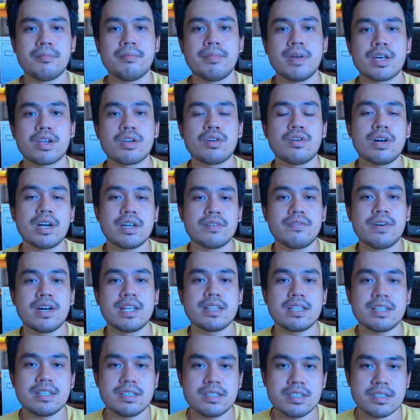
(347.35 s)
Merong
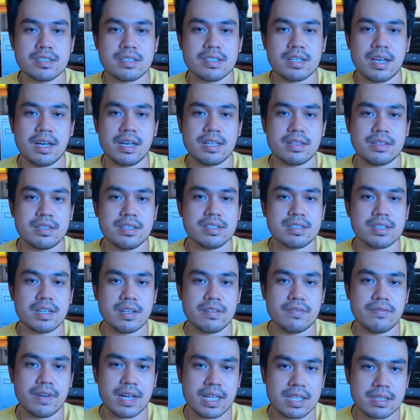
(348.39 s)
advantages at
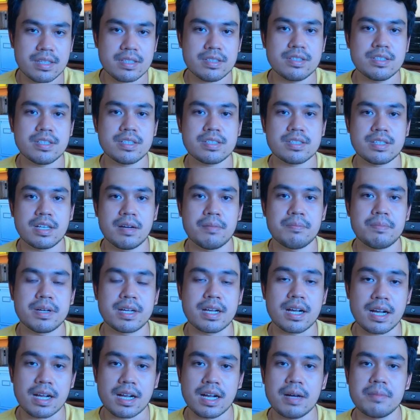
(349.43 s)
disadvantages ang
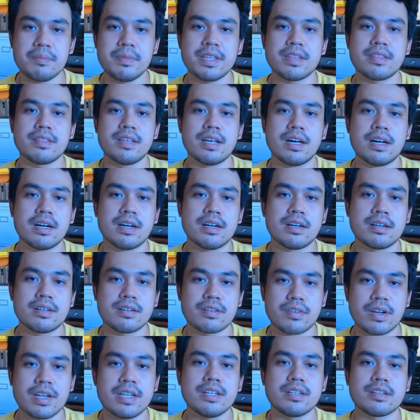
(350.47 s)
paggamit ng
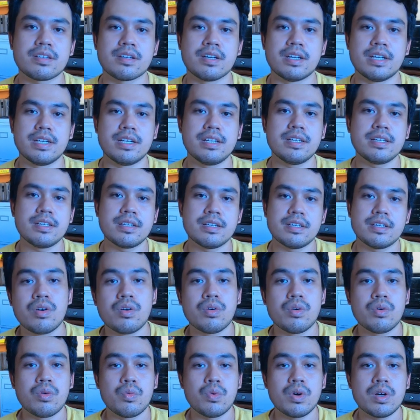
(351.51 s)
credit card.
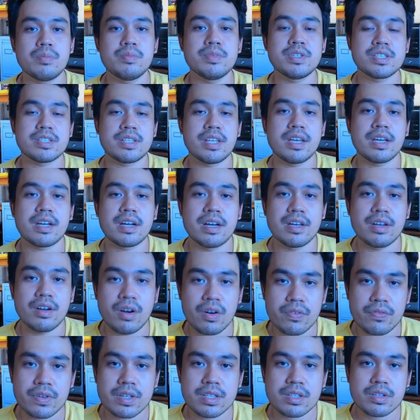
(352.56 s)
One mistake I
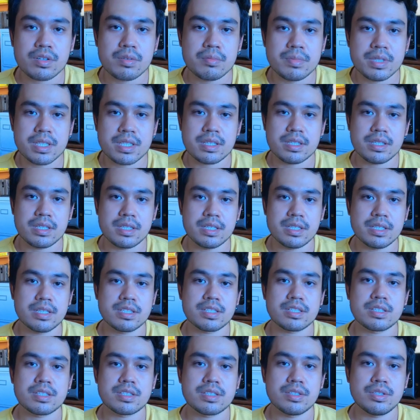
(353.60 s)
often commit
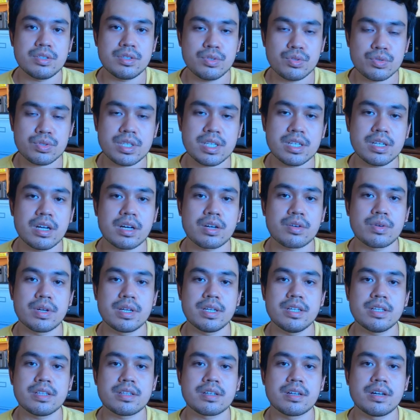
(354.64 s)
is using a
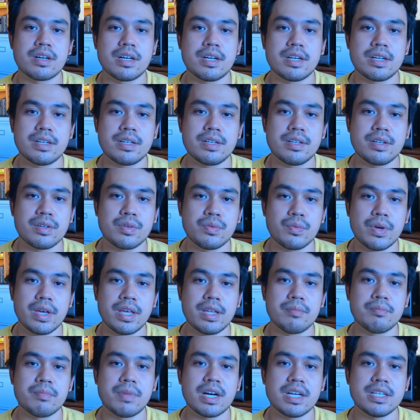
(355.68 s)
credit card
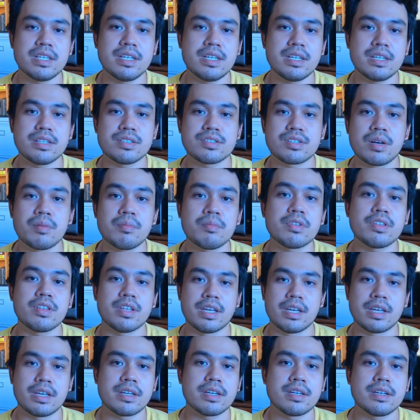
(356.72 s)
when buying
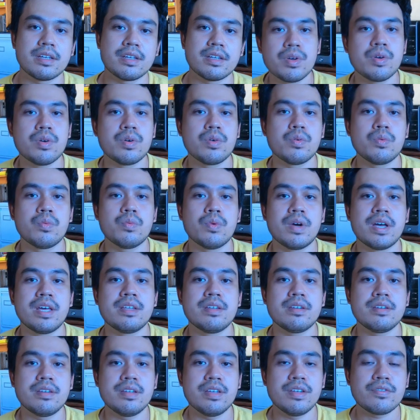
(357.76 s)
something,
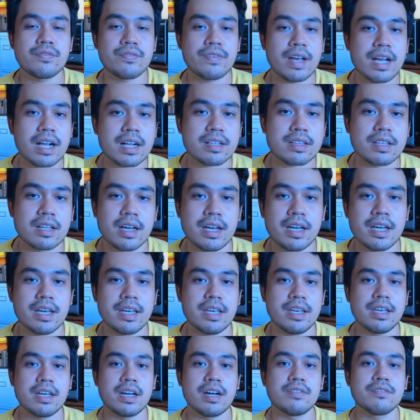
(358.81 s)
when in fact
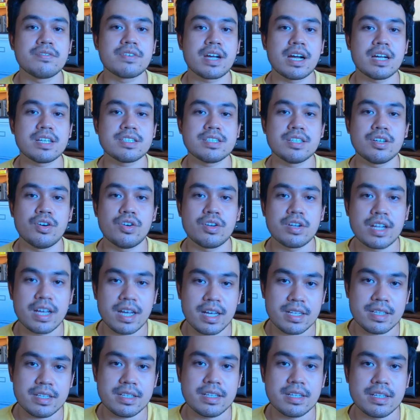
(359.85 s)
I have cash on
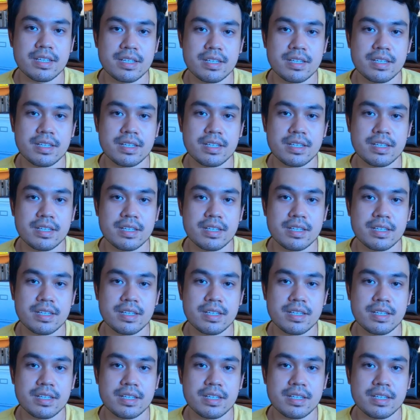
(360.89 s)
hand.